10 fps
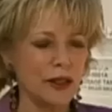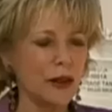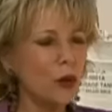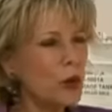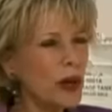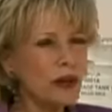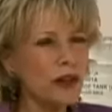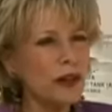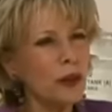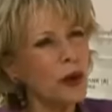So where's
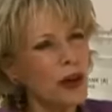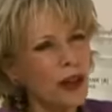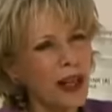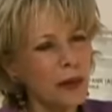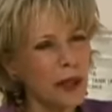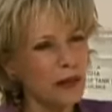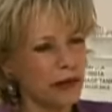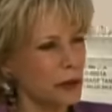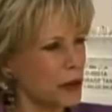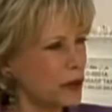the seawater coming
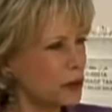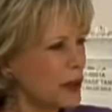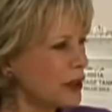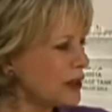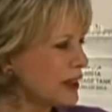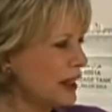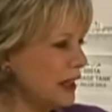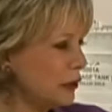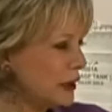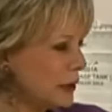from? Because we're
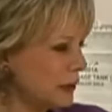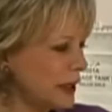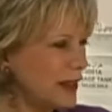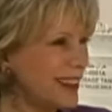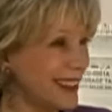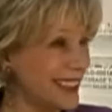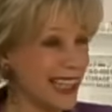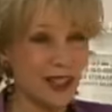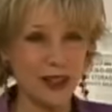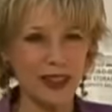here in the middle of the
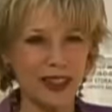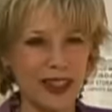desert.